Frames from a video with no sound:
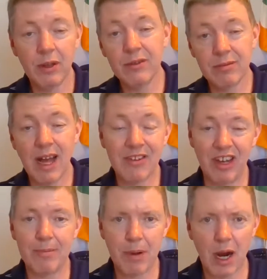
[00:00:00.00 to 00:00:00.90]
Well, it's
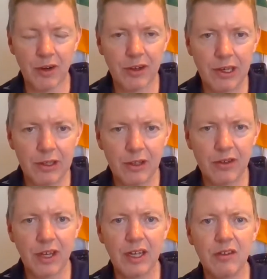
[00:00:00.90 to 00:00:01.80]
actually a particle in
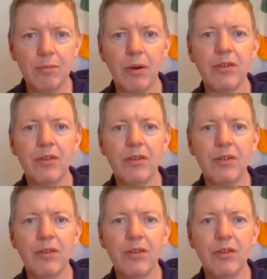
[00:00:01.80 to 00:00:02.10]
this case,